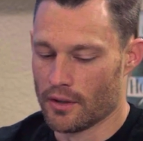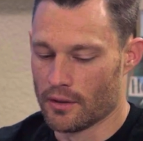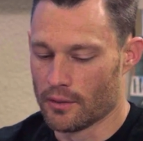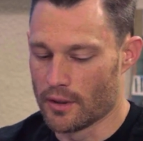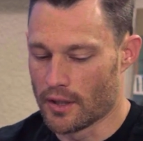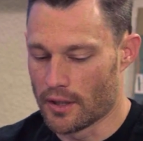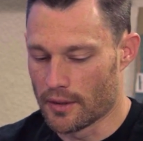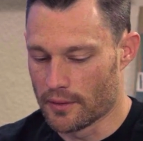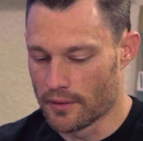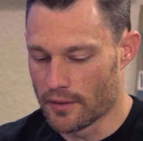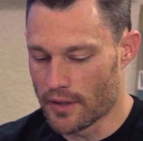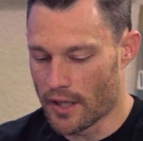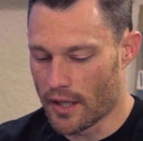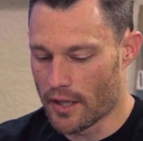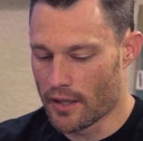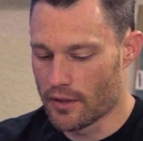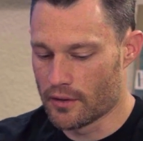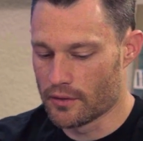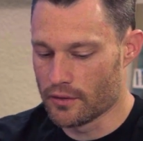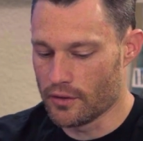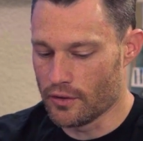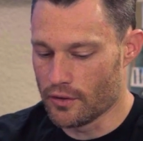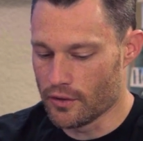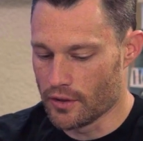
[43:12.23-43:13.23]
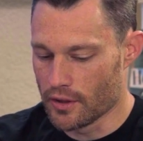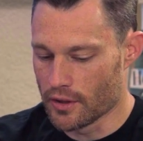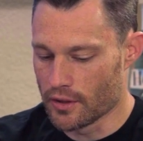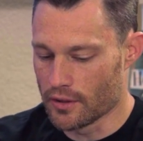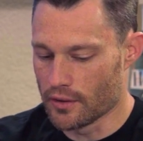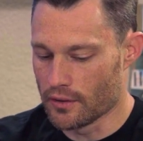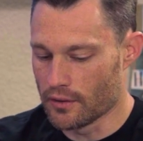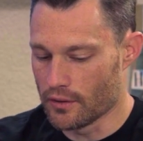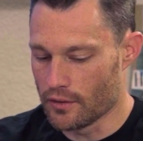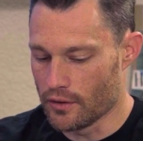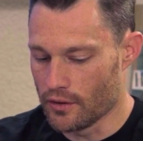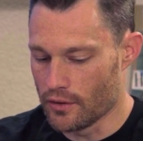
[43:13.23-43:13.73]
Well, now you
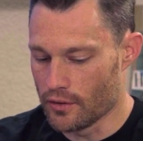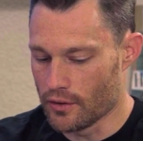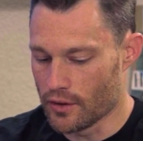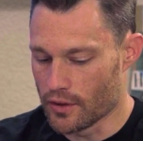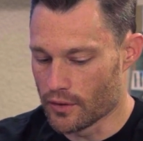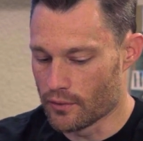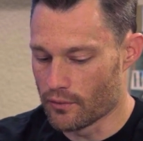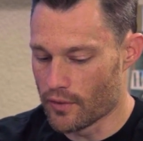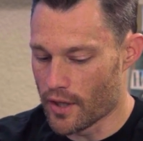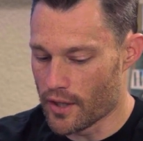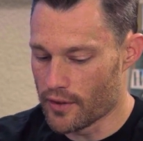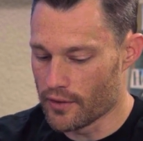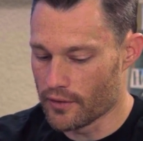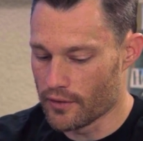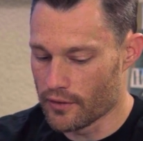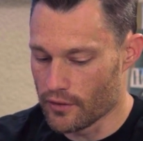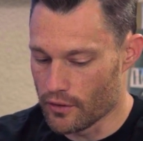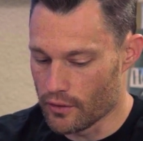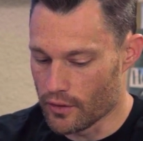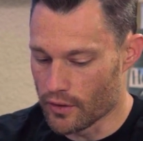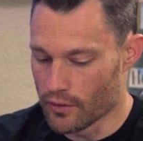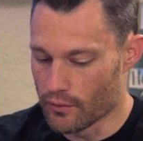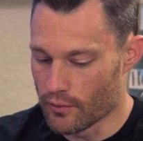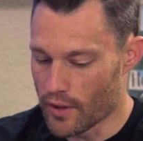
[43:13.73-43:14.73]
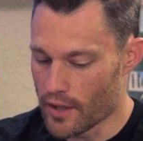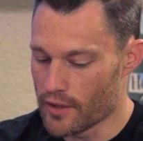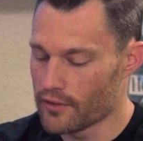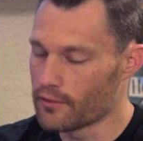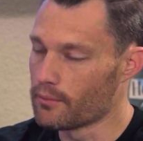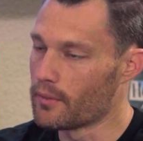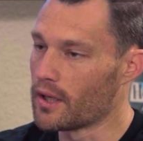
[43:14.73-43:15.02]
can raise